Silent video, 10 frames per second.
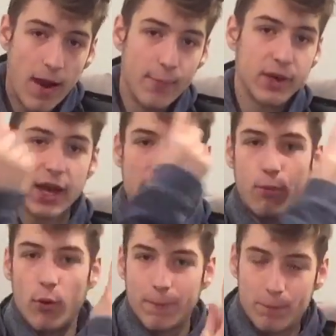I'm going to get
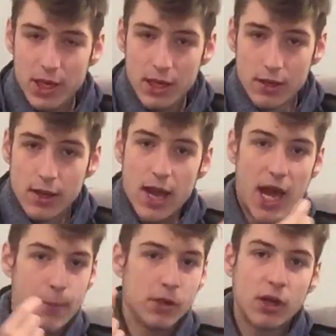at point B,
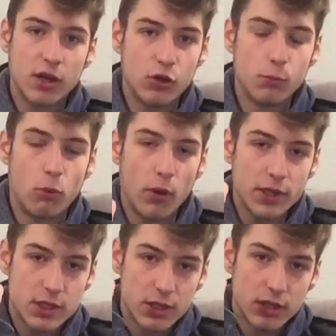and I'm going to do
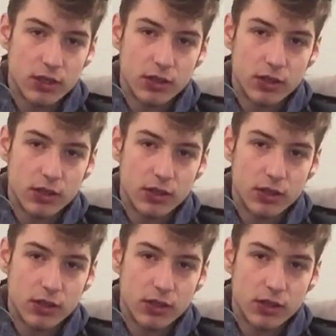point